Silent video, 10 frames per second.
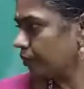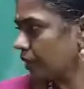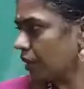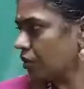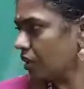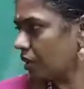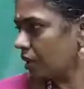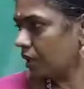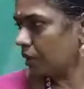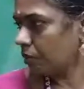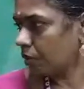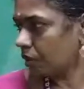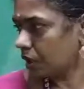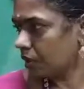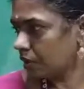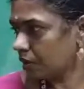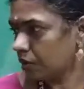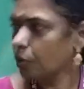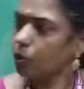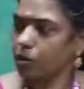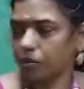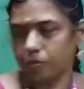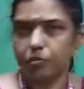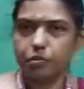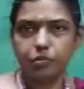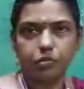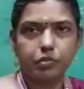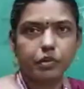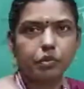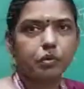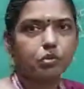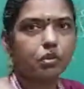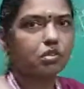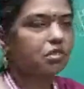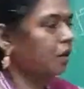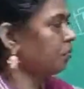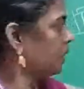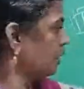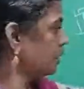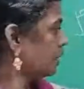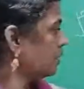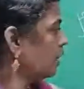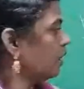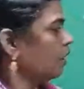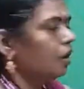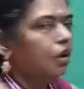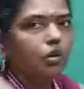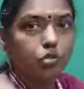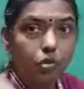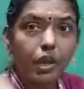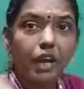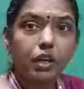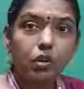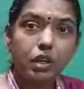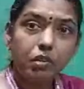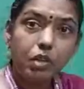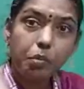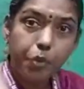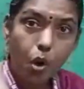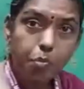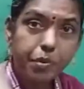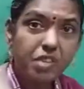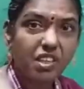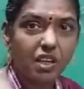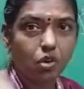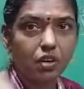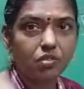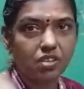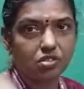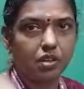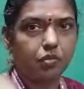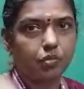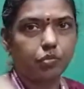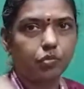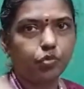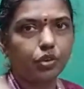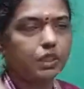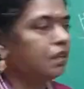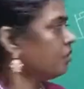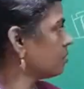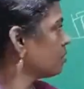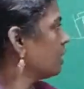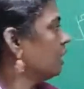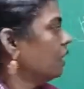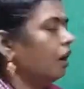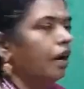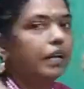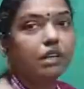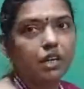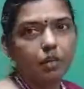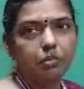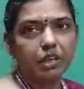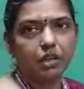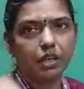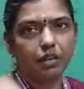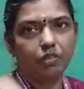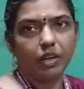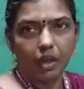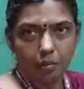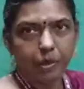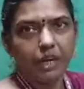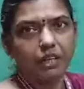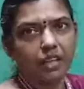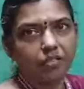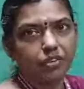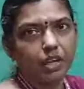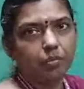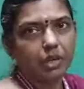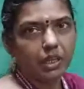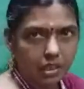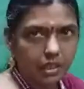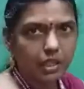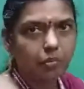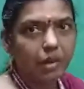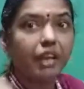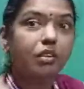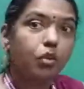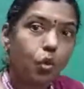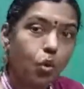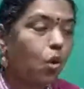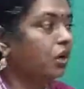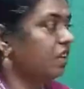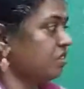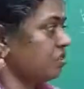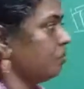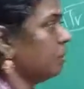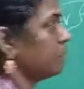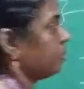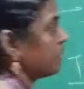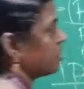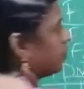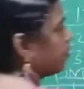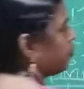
Ajay, you need your idea. So it's coming over. So you have to give the proper synchronization for this TDMA technique and comparing the FDMA, TDMA and code division multiplexing.